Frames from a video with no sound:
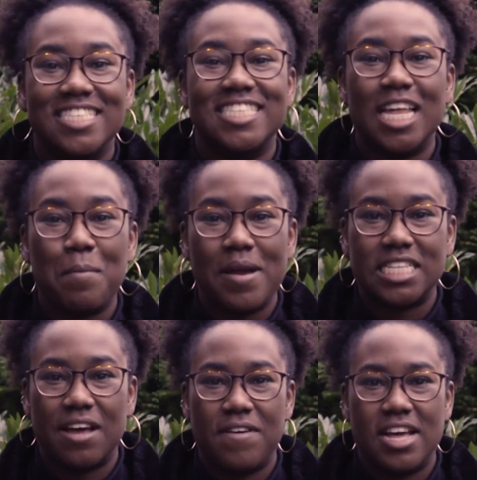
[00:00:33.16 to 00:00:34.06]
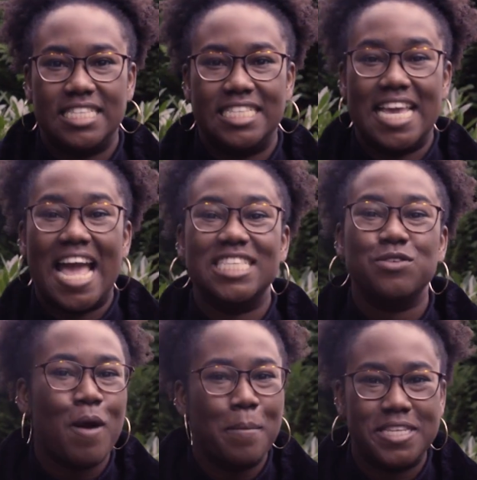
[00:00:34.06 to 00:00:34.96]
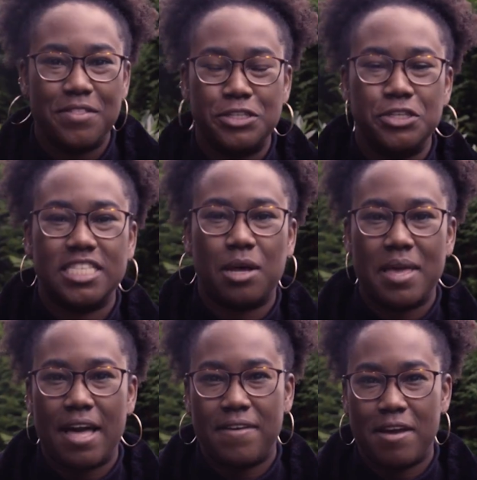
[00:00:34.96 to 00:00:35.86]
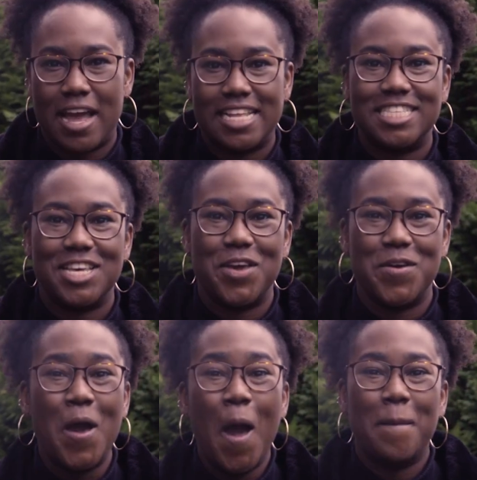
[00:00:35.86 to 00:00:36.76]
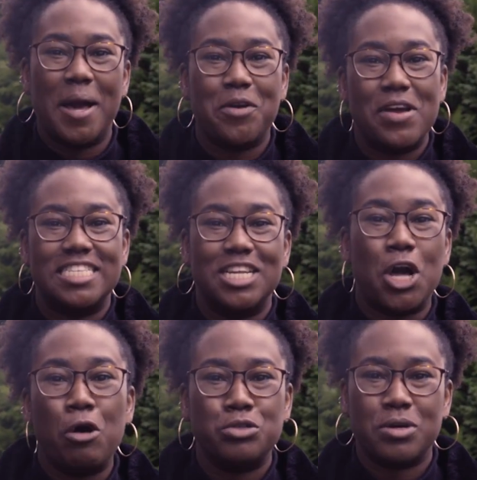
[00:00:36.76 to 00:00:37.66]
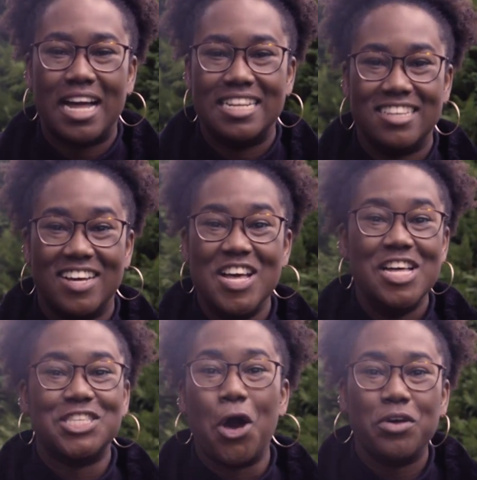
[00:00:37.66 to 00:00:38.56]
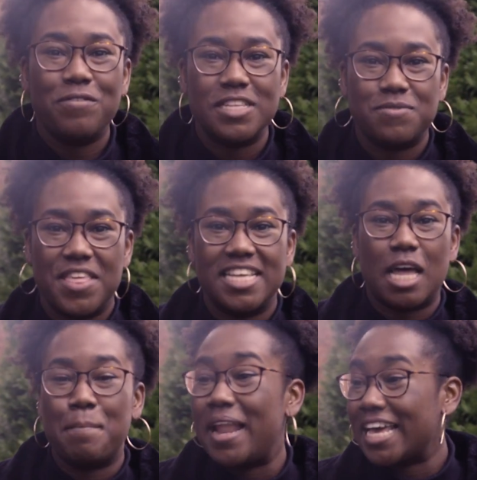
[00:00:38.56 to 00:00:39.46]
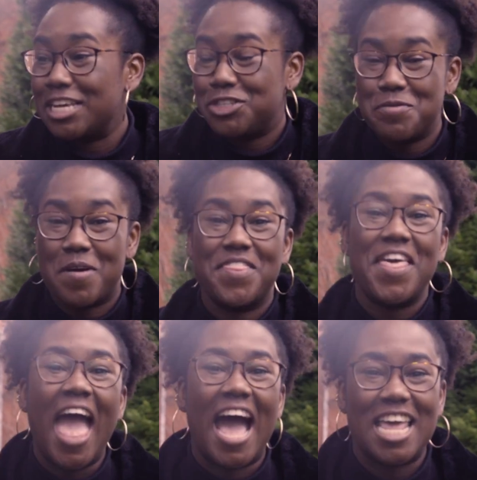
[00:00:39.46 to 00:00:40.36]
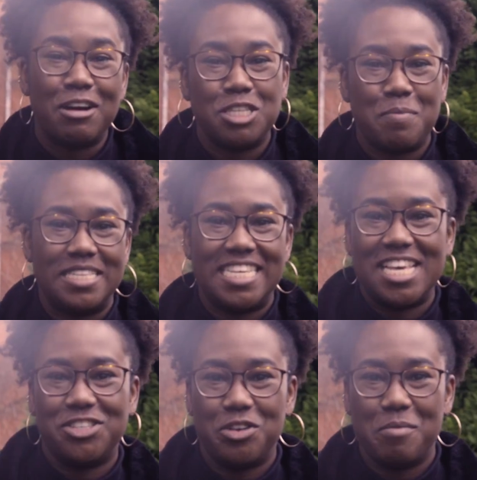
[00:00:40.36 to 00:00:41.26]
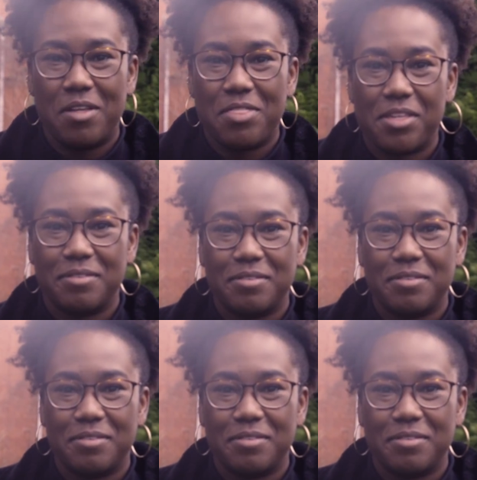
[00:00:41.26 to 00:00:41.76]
us to celebrate diversity and to represent the students that we have here at NTU by creating a cultural calendar to hold events for things like Black History Month and LGBT History Month.